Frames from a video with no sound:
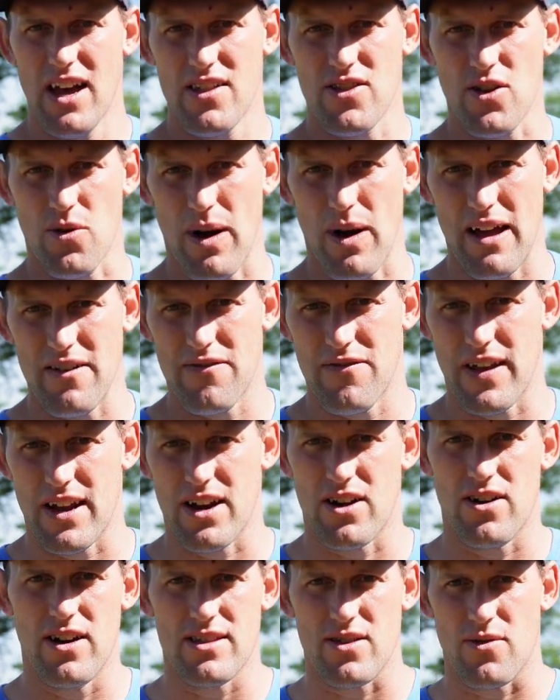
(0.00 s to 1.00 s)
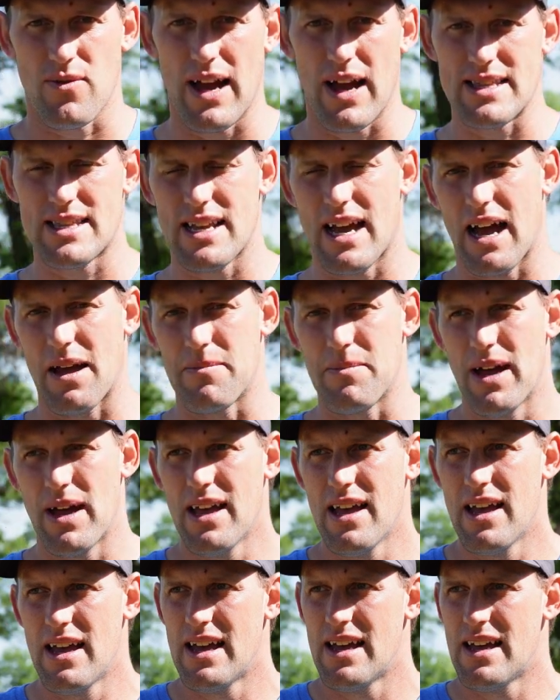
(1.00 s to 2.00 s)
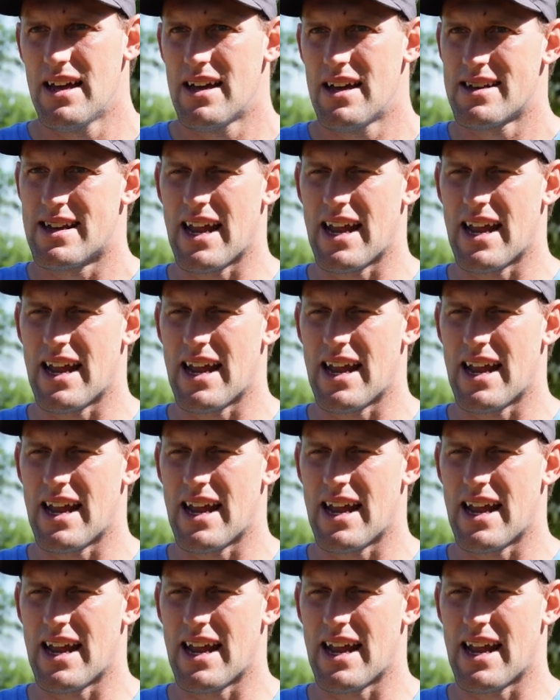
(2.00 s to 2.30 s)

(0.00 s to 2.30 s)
the right finger at the right time.